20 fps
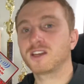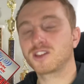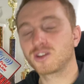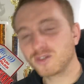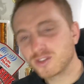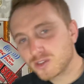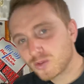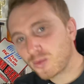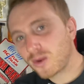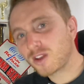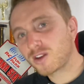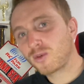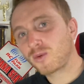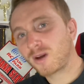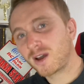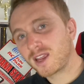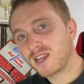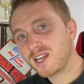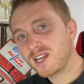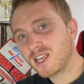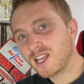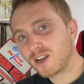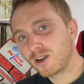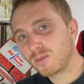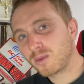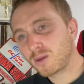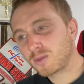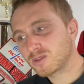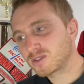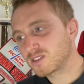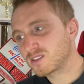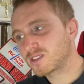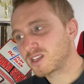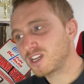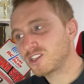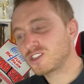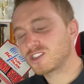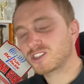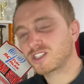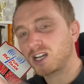reason why you don't want any air bubbles
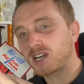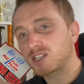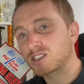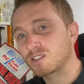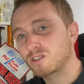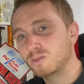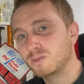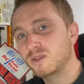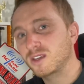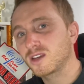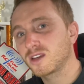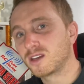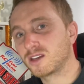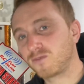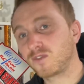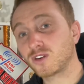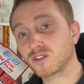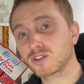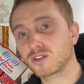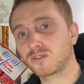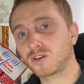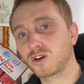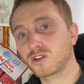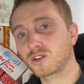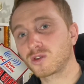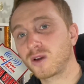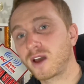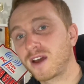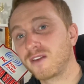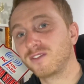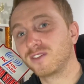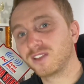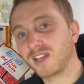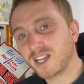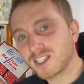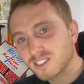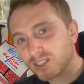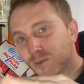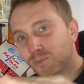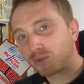inside your shocks is because, first of all, you'll have
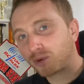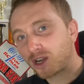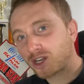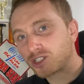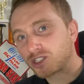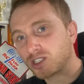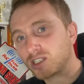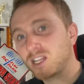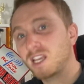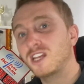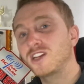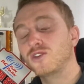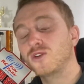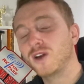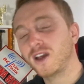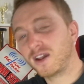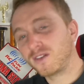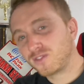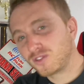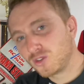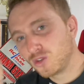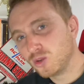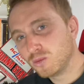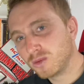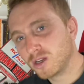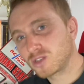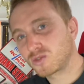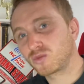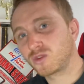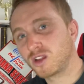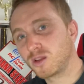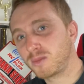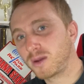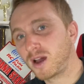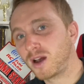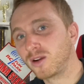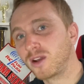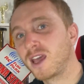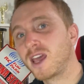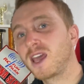less compression and you'll have too much
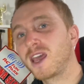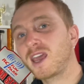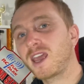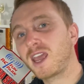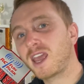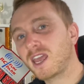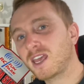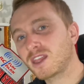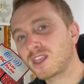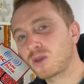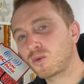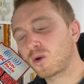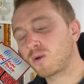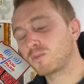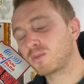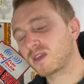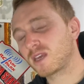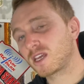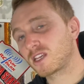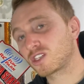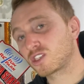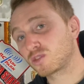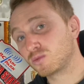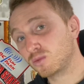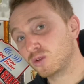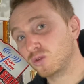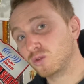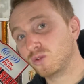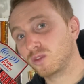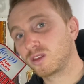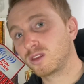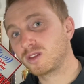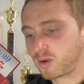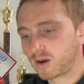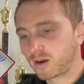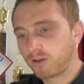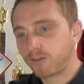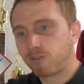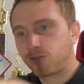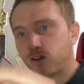rebound and they won't be as smooth.
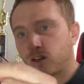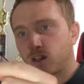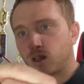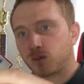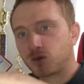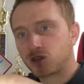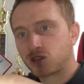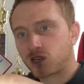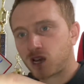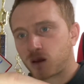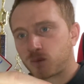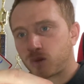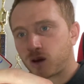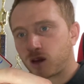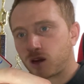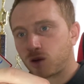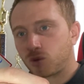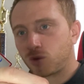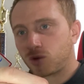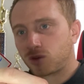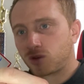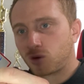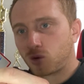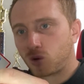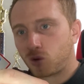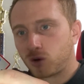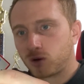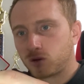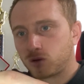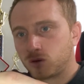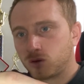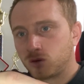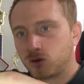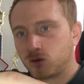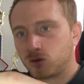We're gonna fill up the shock body with the oil,